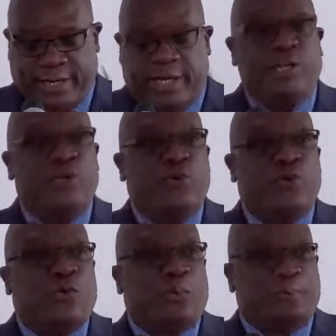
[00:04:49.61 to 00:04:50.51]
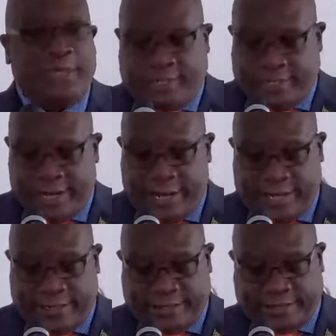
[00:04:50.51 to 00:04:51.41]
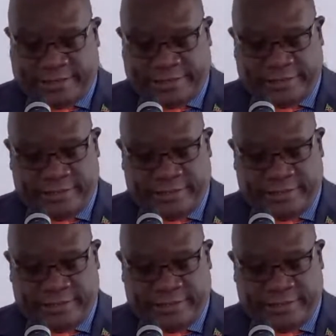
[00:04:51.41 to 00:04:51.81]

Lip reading: a new beating heart,